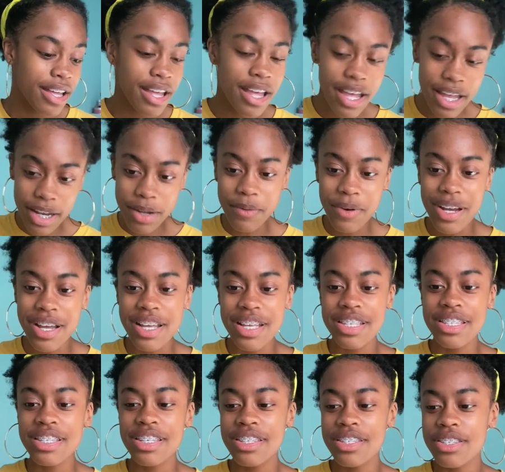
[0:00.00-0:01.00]

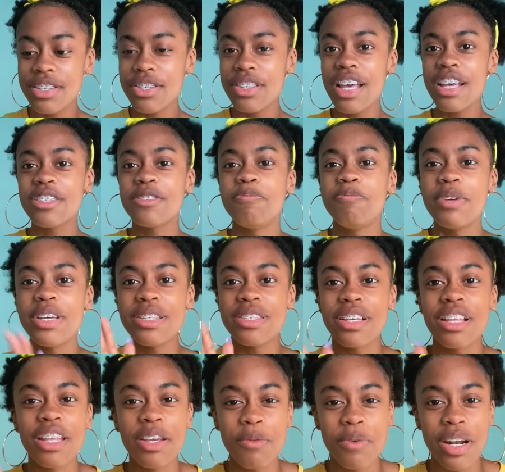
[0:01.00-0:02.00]
Anyways, so that's
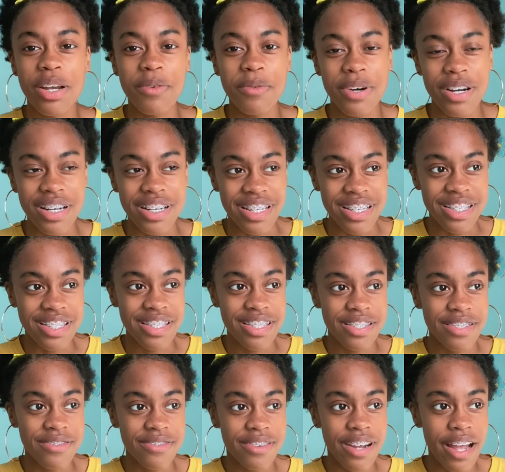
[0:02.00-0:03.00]
basically what it was,
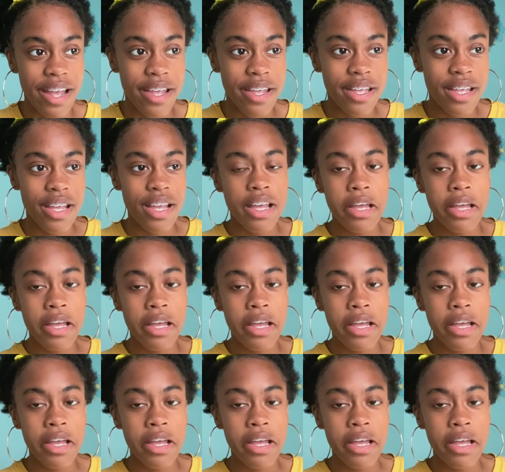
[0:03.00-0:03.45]
right?